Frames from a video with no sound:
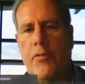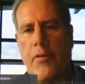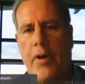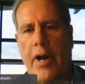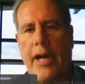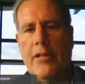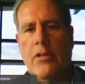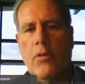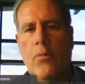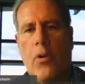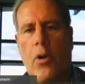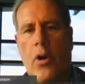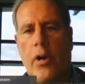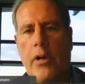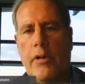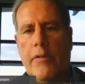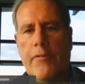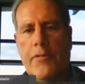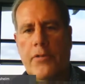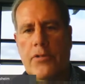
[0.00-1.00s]
and then
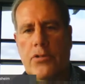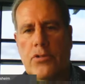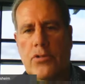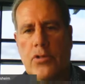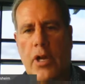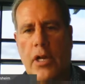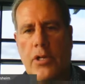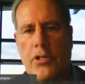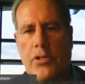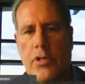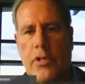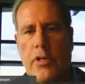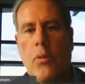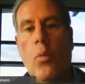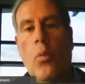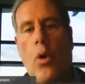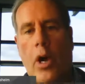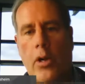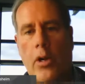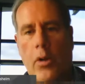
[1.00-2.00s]
provide the water
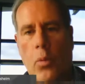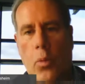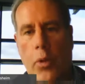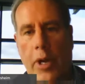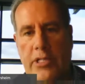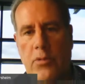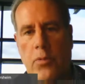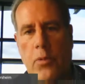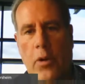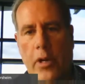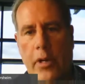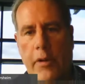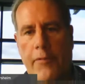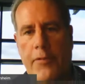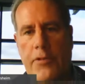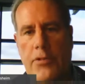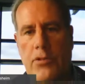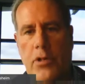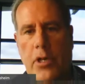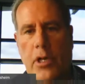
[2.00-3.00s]
infrastructure, water,
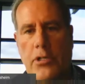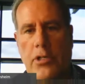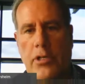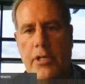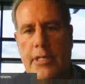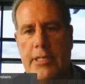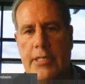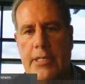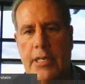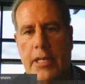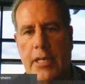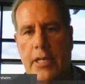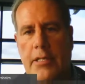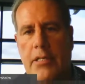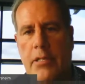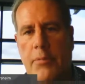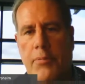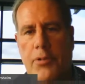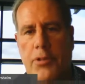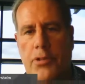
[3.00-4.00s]
wastewater infrastructure
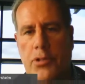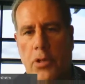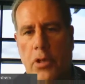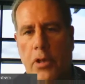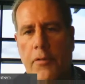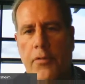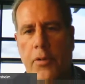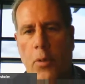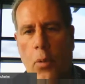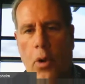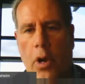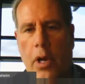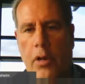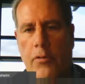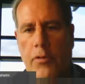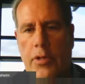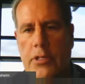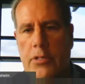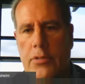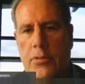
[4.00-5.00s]
that's needed to
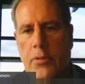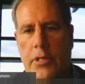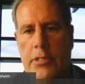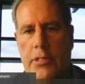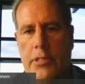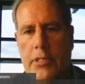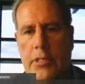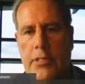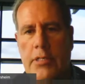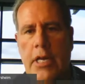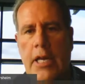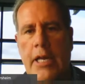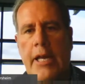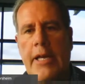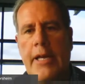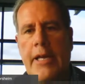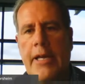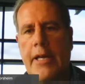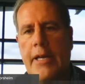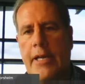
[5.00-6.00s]
preserve the water
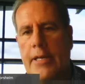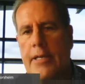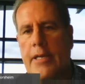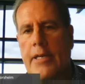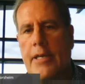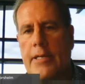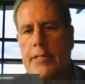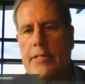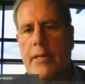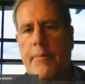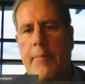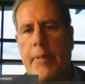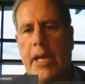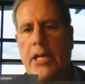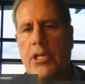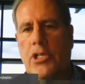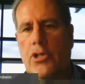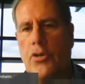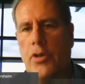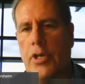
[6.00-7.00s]
resources is,
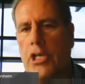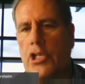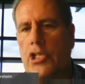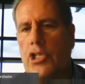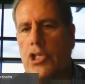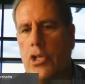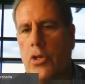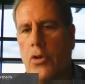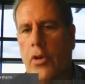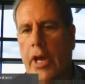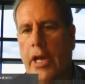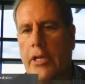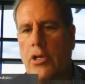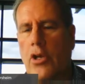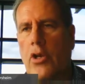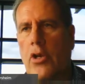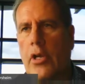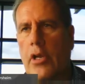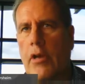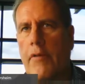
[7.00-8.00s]
is a major
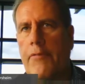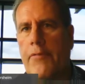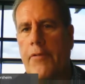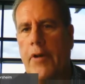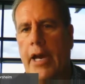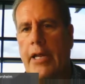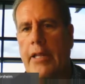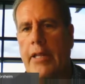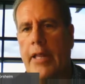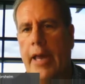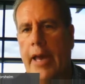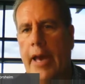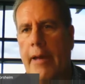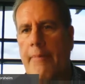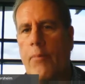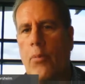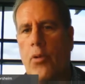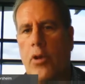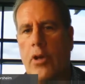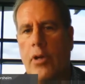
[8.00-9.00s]
issue. And you're going to
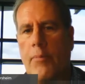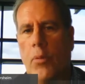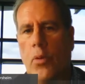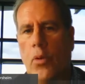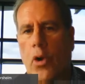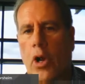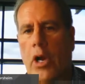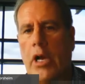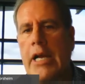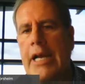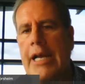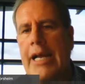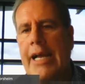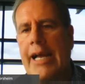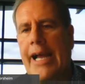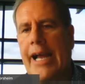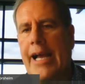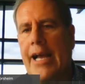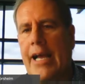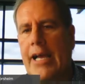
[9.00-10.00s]
find that more and
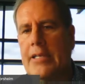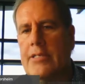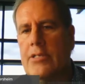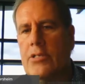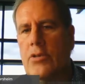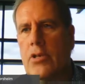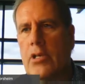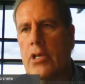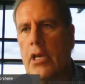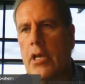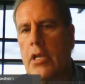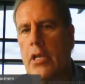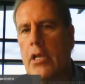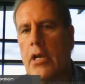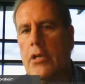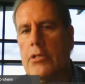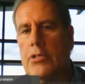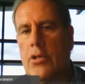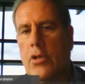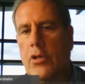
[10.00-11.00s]
more
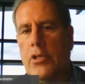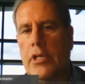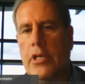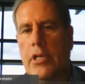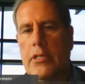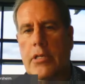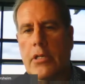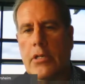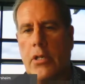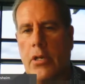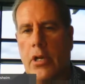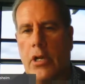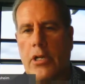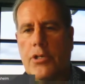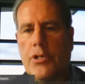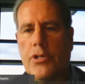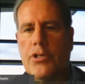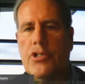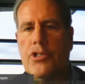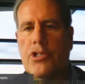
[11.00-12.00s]
as you get certainly
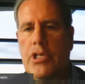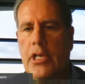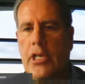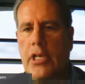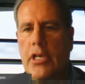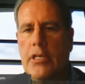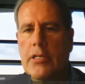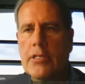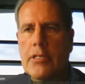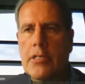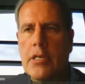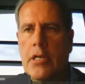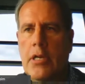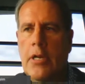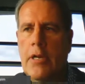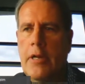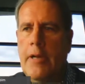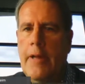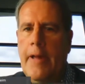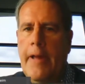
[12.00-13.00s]
into larger
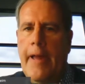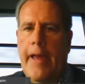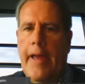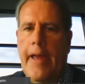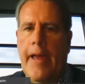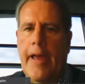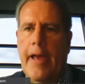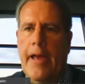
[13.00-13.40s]
cities,